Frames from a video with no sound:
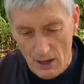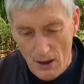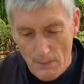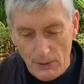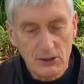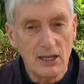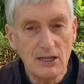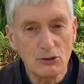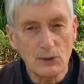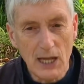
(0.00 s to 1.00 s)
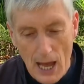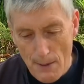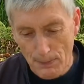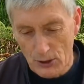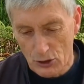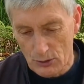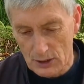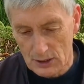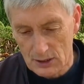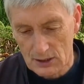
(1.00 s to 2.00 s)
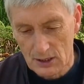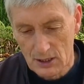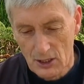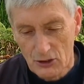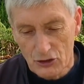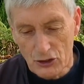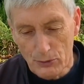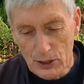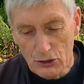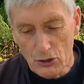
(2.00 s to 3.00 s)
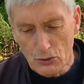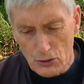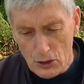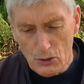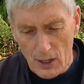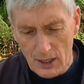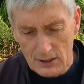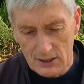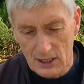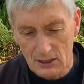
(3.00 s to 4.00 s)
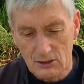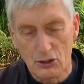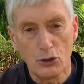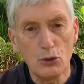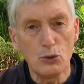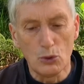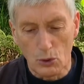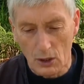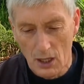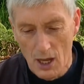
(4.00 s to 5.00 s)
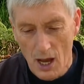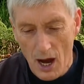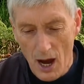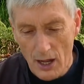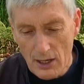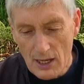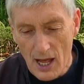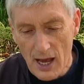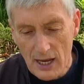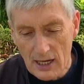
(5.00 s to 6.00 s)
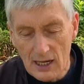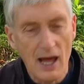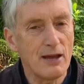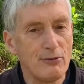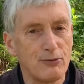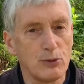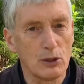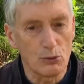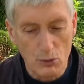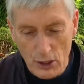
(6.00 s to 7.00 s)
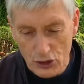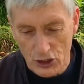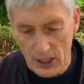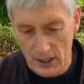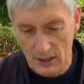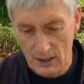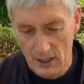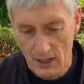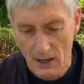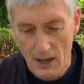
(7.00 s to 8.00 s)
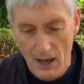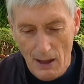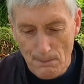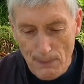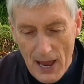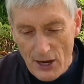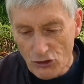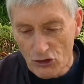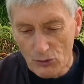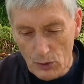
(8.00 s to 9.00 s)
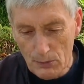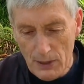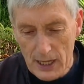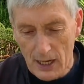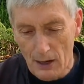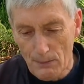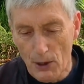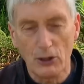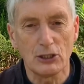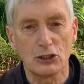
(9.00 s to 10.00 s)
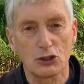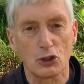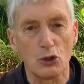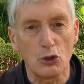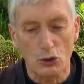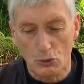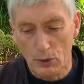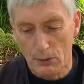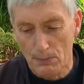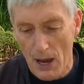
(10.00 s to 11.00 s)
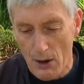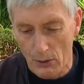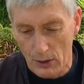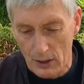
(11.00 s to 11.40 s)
but things will happen to us so that we don't know ourselves. Cool, unlying life will rush in, and passion will make our bodies taut with power.